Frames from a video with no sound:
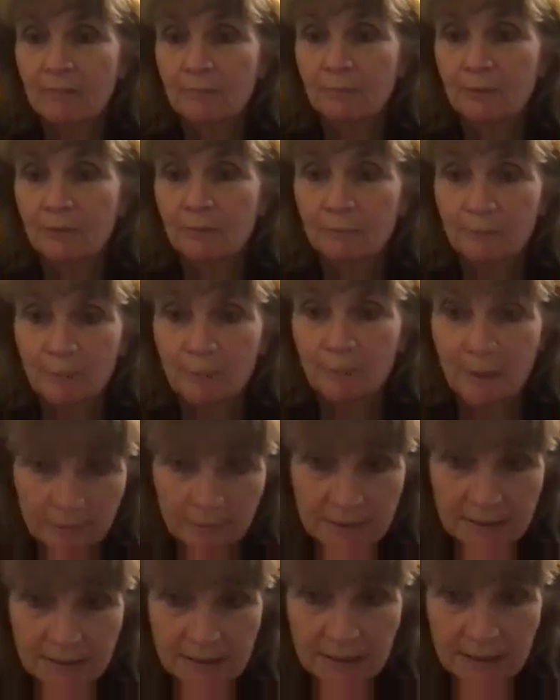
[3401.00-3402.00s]
a
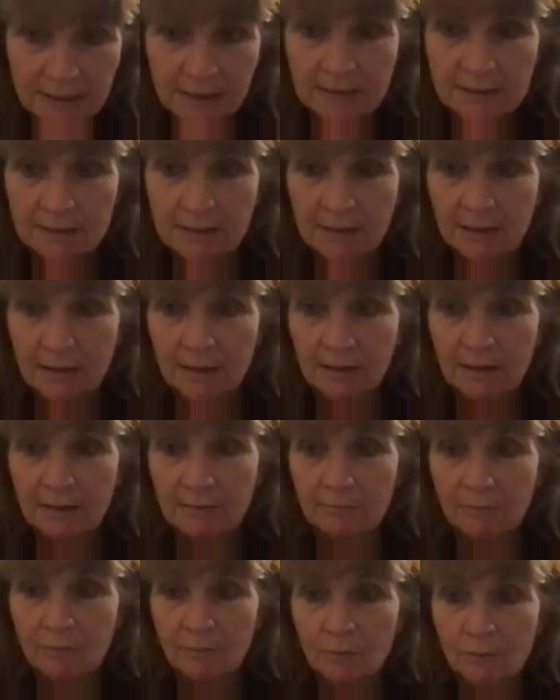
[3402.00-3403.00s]
prerequisite,
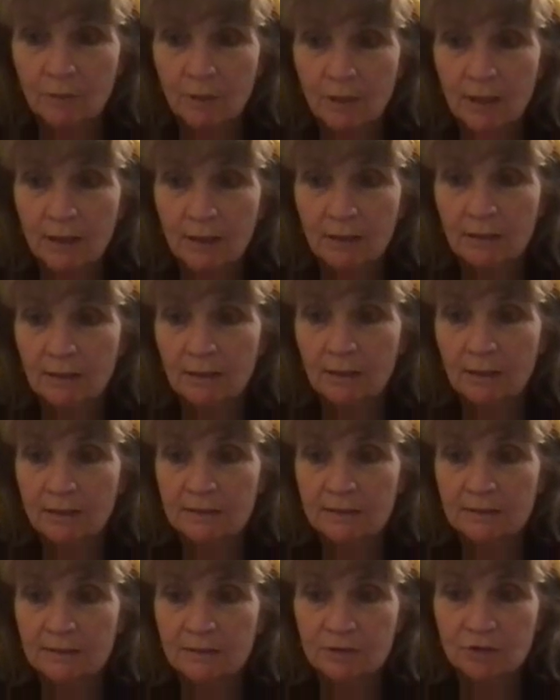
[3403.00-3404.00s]

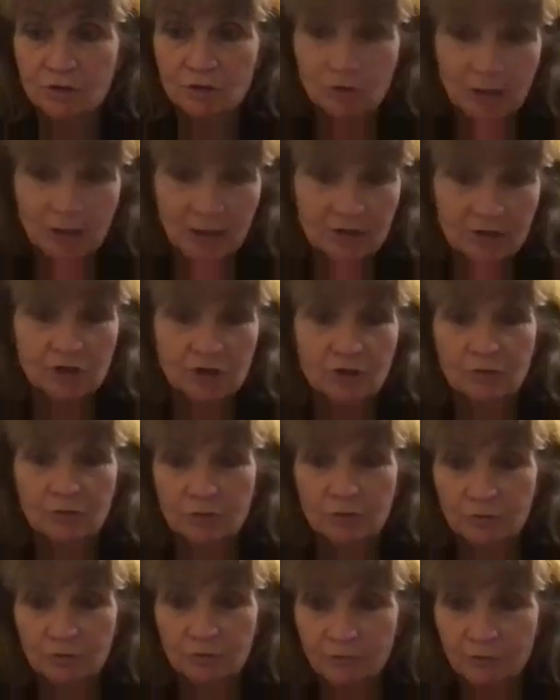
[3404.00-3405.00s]
as a distraction
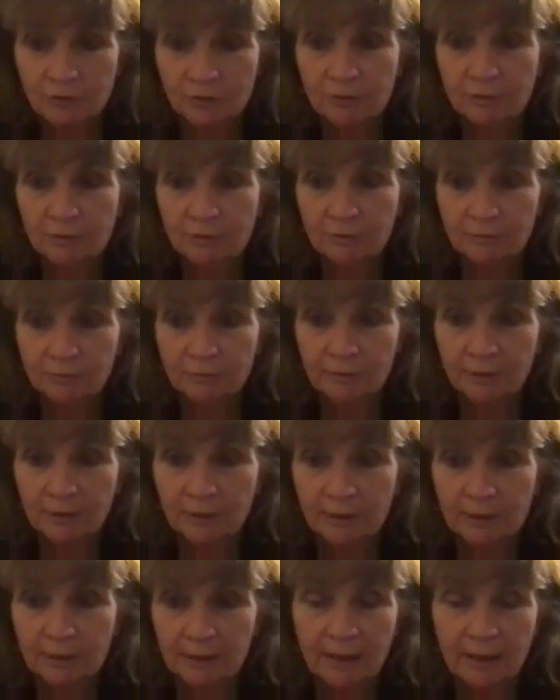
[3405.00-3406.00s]
or deferral?
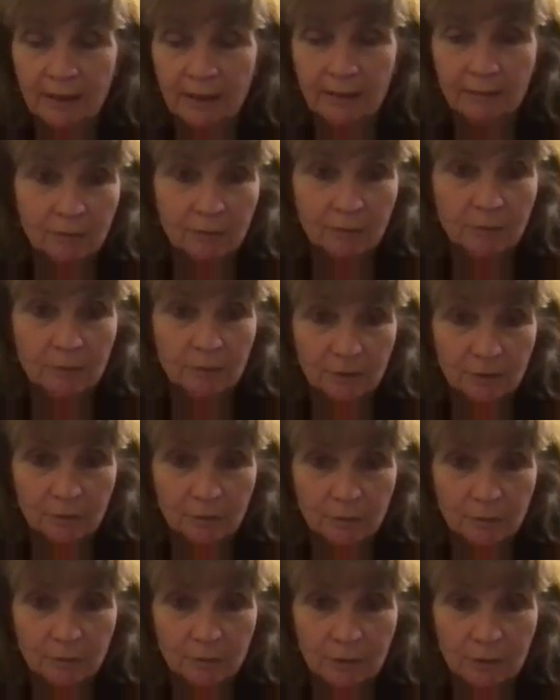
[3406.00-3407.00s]
Like, how can we
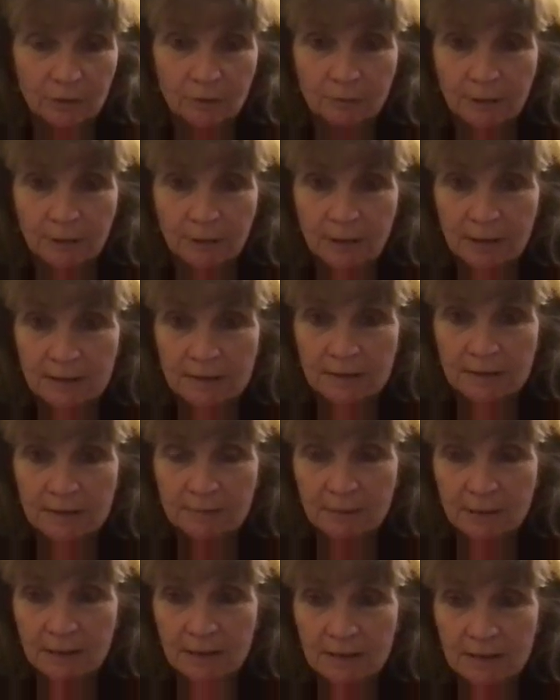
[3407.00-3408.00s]
rehumanize
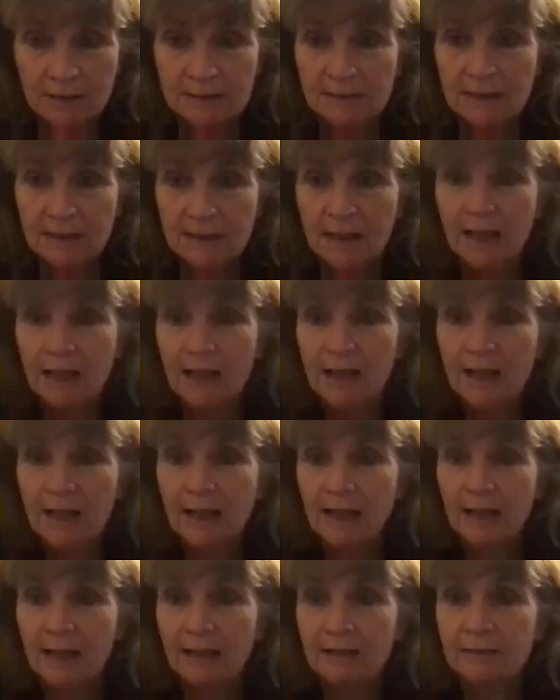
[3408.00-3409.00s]
Hamas?
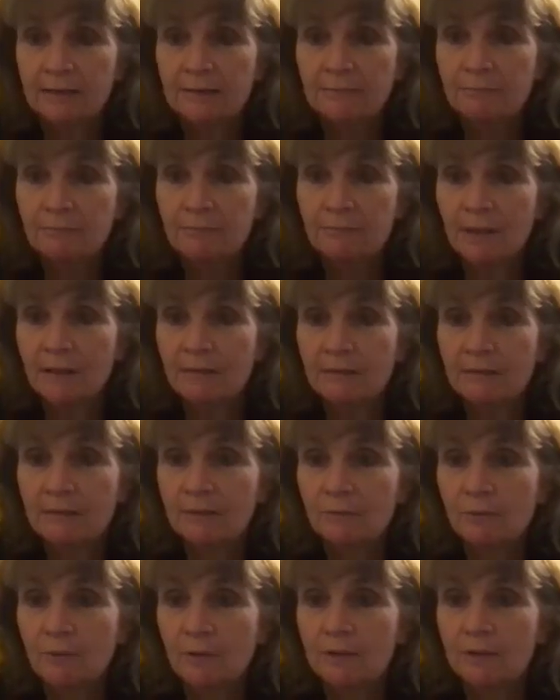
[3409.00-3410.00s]
And
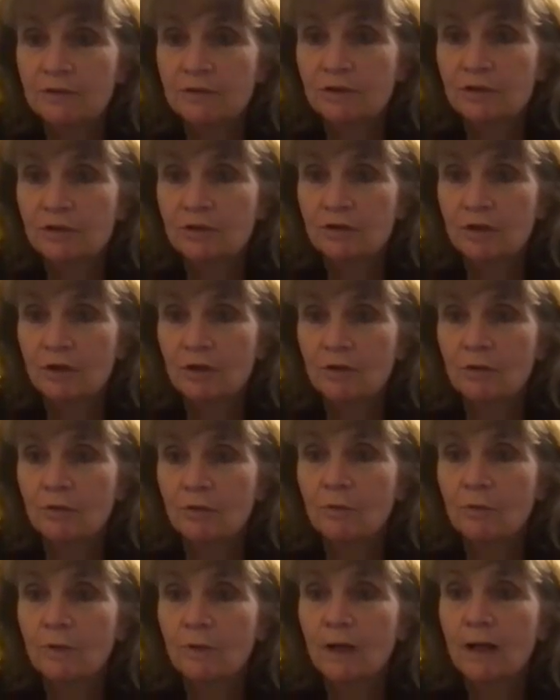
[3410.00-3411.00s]
Mary wants to
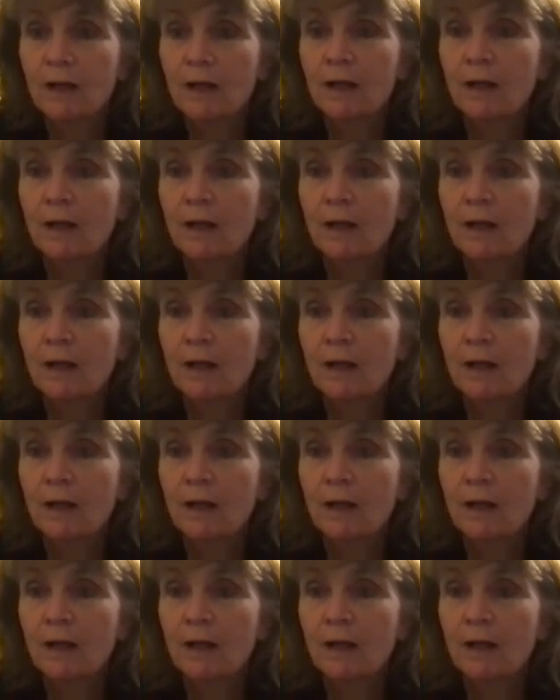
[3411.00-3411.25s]
know